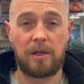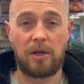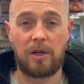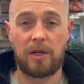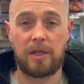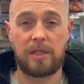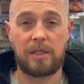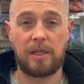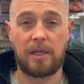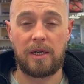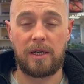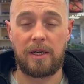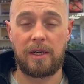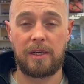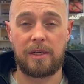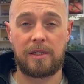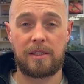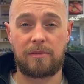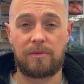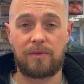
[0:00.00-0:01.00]
Like I say,
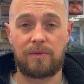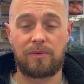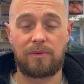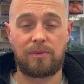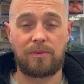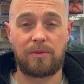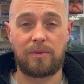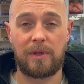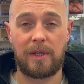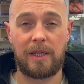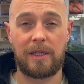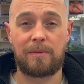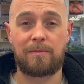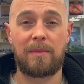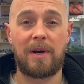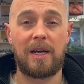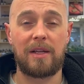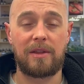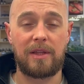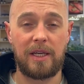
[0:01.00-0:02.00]
it's
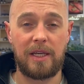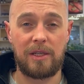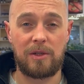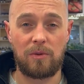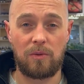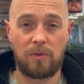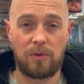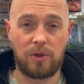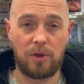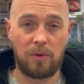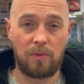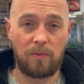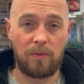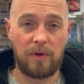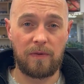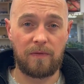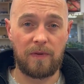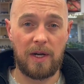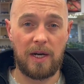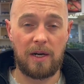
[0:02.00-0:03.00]
mad that it's all done
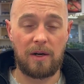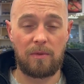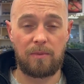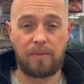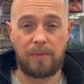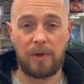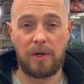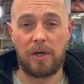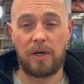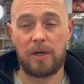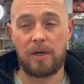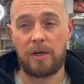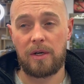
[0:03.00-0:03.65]
with now, but